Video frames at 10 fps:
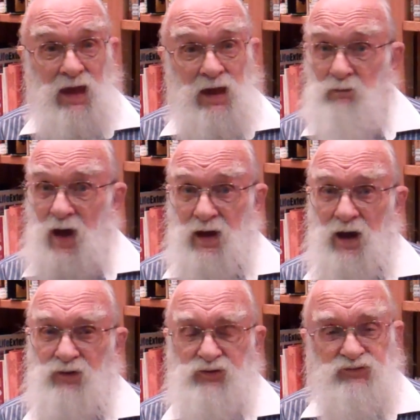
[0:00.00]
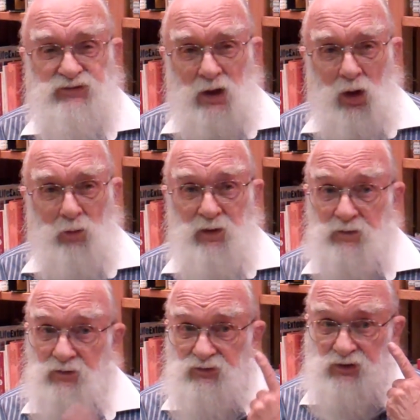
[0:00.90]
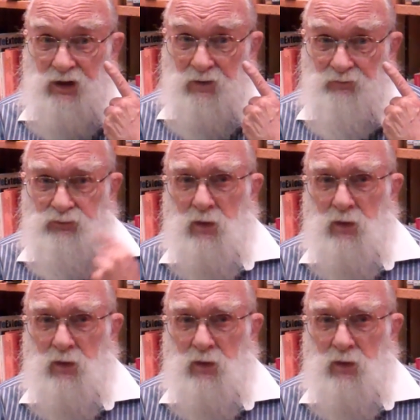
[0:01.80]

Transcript: and my eyes are still open. See?